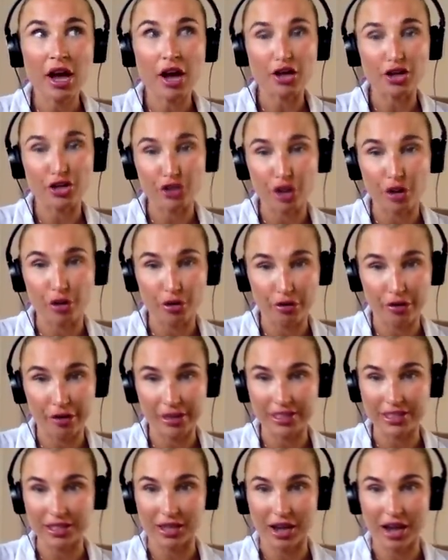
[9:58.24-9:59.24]
you know what
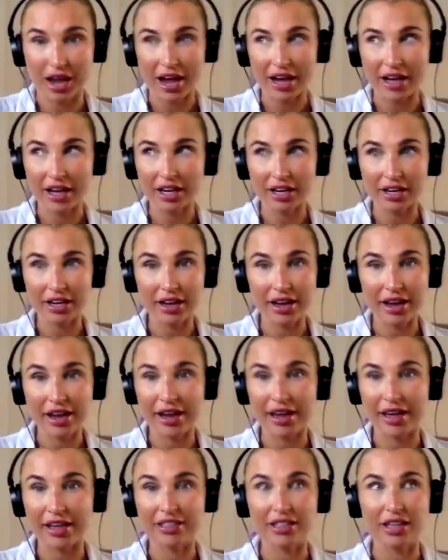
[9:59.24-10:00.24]
Greg's like.
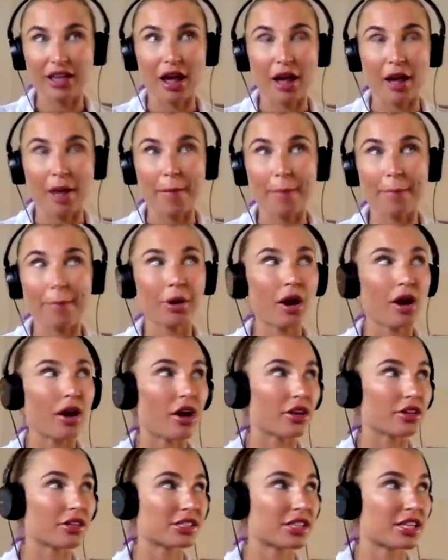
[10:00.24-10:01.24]
Yeah. He's like
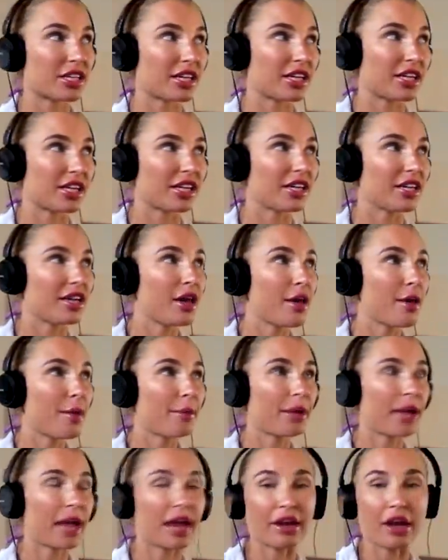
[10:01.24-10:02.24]
party
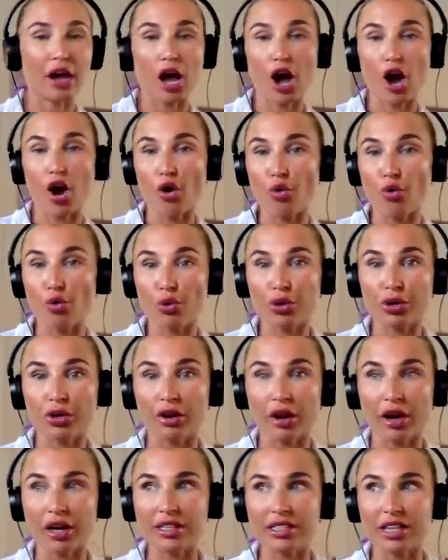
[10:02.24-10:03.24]
planner,
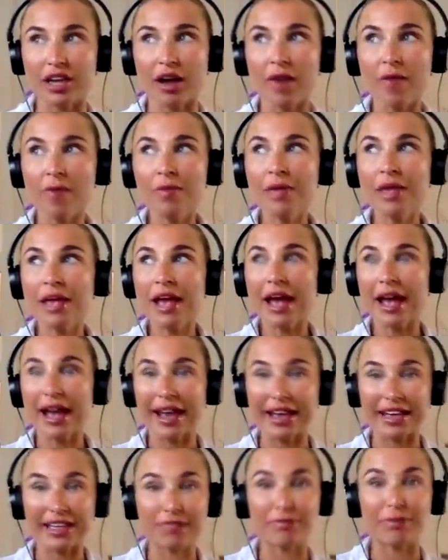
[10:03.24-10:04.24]
organizer.
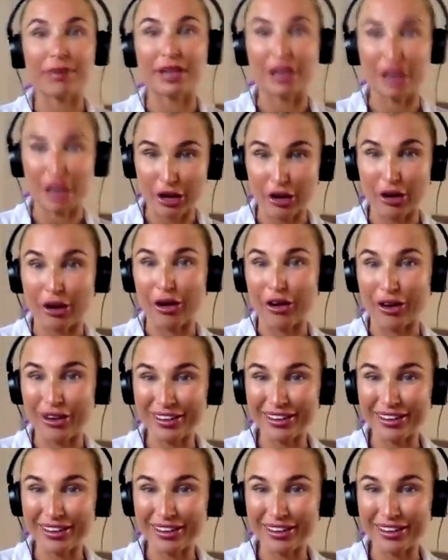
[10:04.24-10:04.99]
It's been a lot.